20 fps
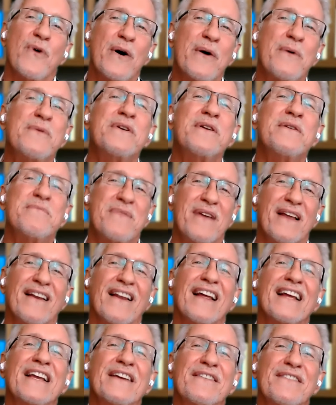What would it be
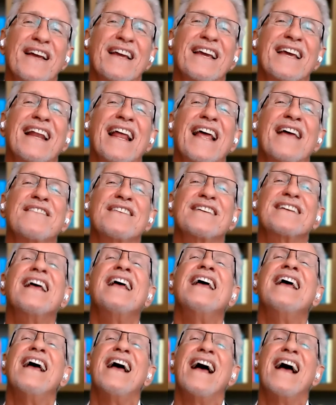like if I could have it